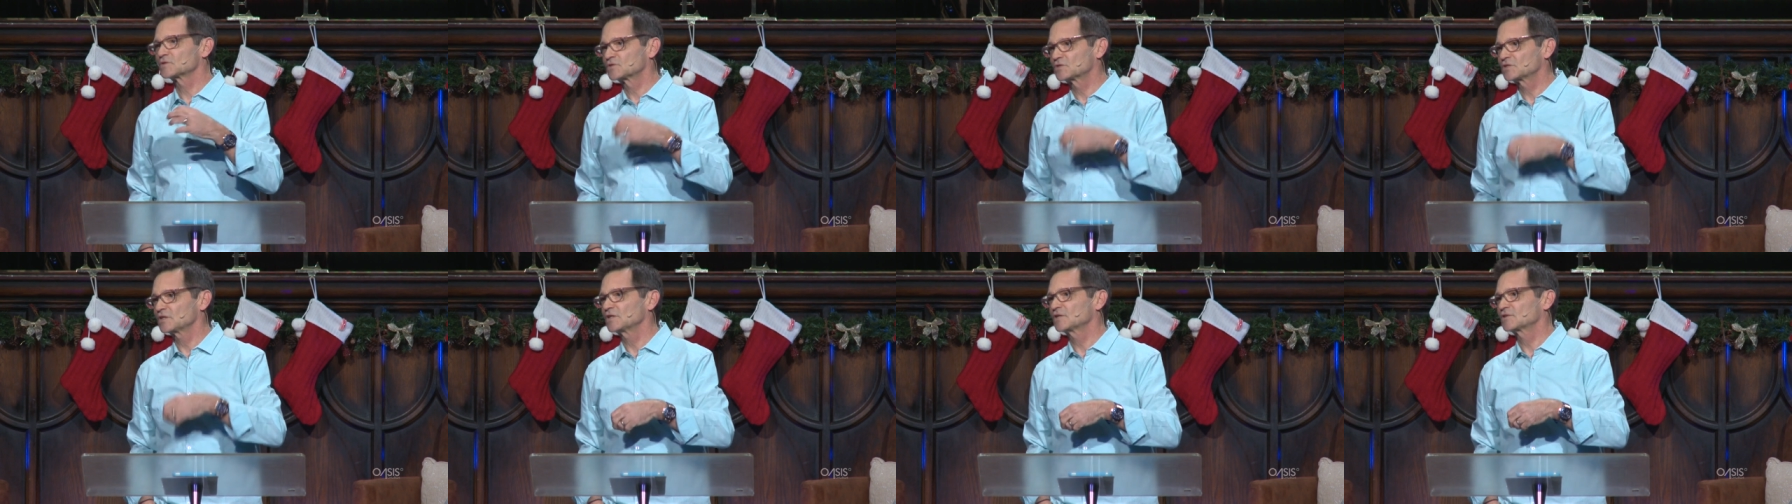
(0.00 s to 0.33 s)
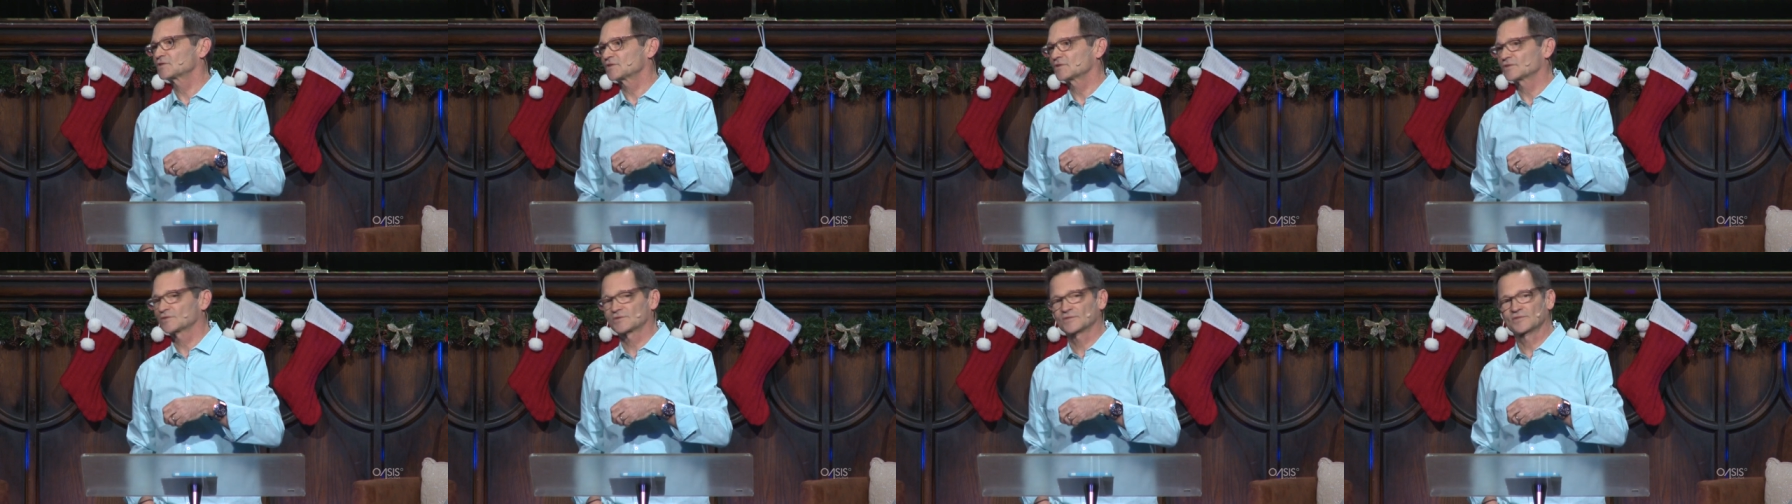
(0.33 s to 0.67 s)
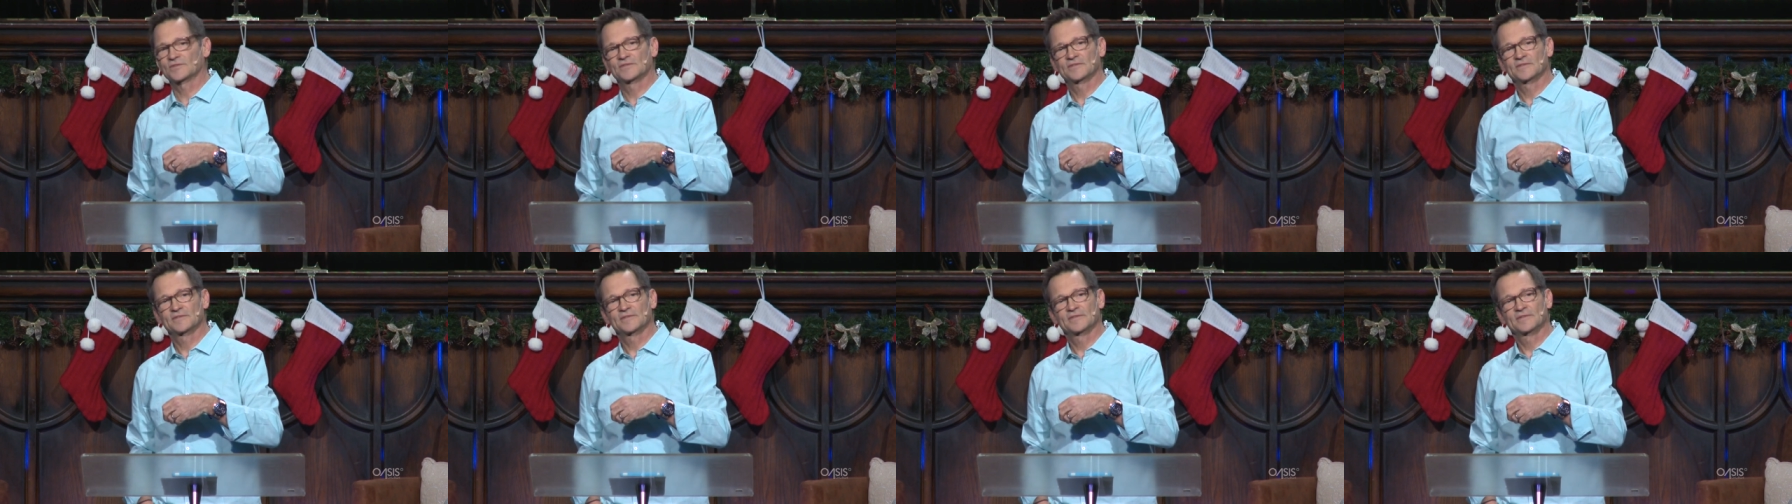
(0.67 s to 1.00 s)
Jesus
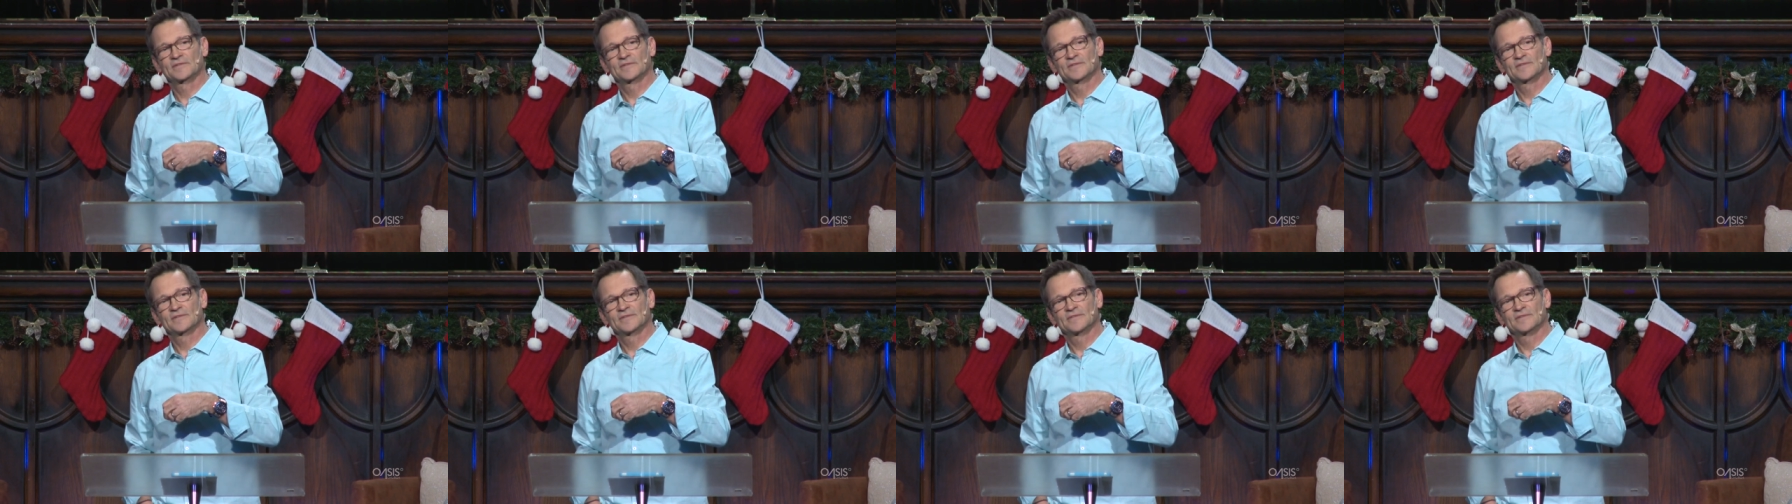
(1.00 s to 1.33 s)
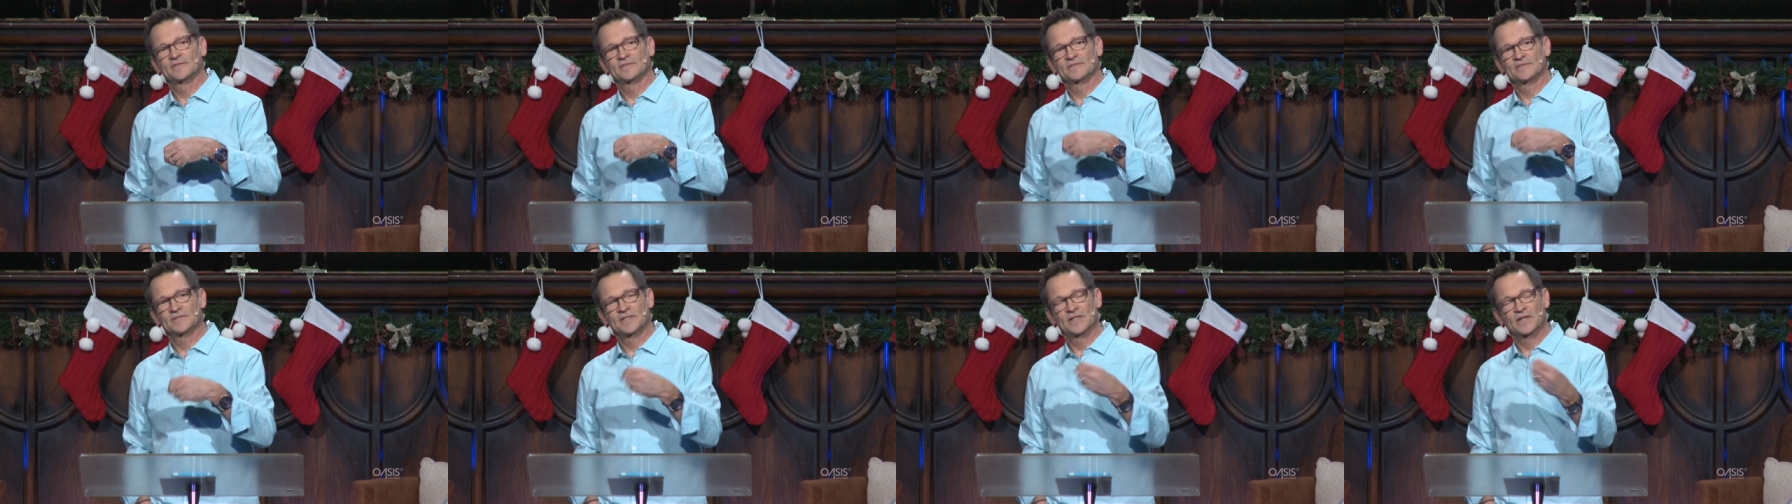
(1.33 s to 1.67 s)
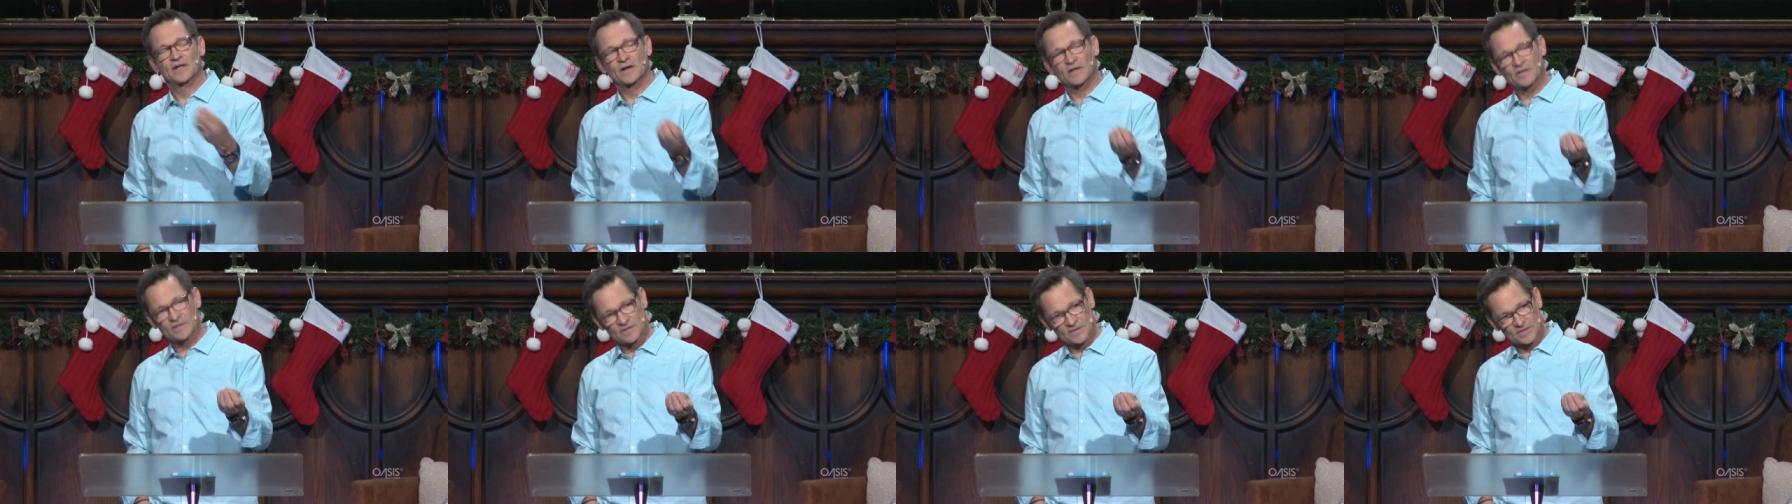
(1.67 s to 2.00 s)
in
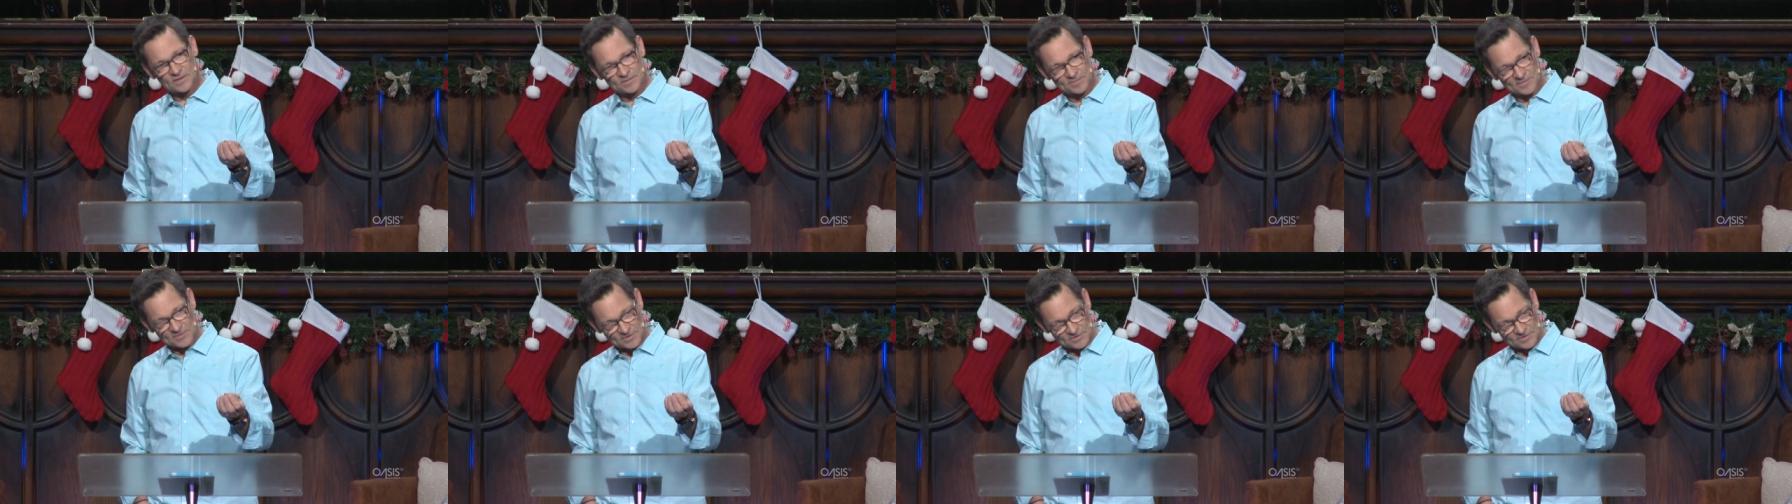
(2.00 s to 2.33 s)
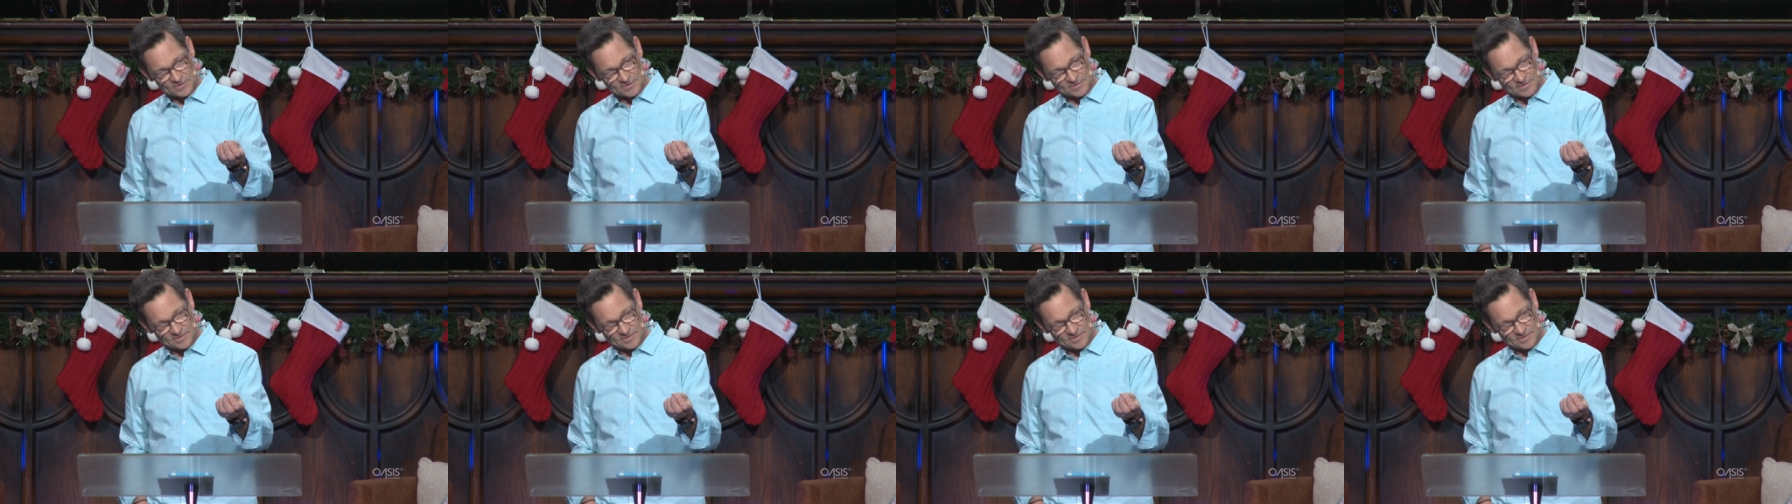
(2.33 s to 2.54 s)
our Christmas,